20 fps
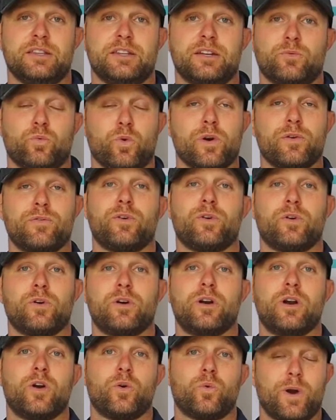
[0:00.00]

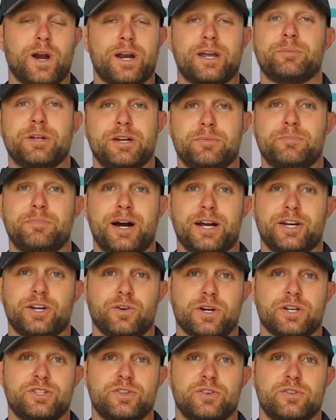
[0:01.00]
roofer recommended by
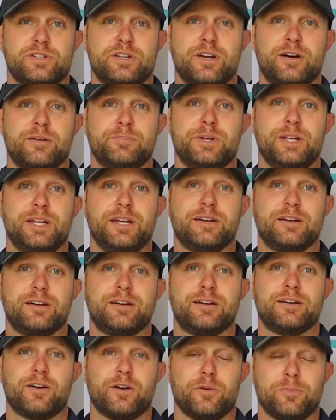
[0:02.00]
your insurance company
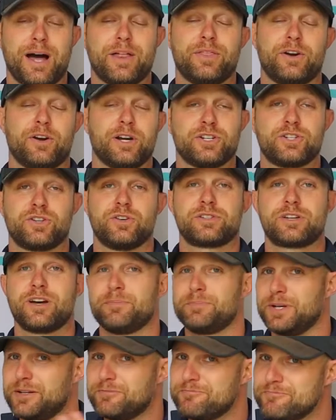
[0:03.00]
or by their insurance
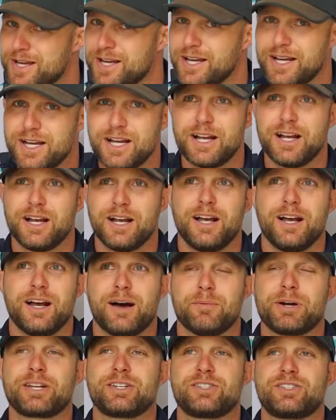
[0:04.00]
company,
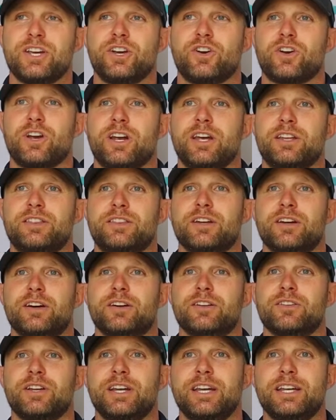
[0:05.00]
I'm not going to say you're going to get
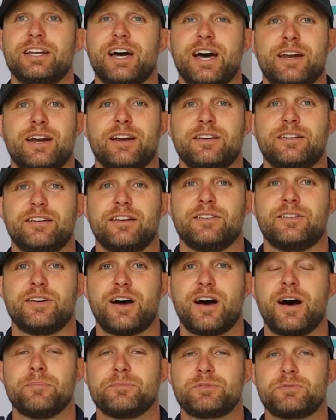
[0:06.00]
the lead 9 out of 10
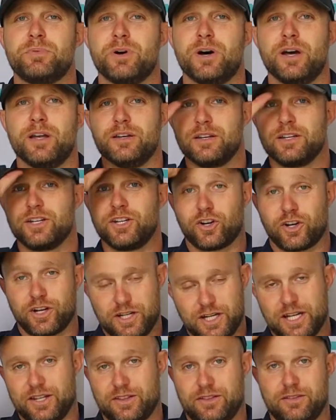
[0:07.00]
times, but you're going
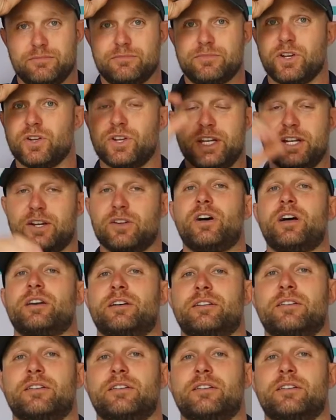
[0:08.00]
to get the lead a lot of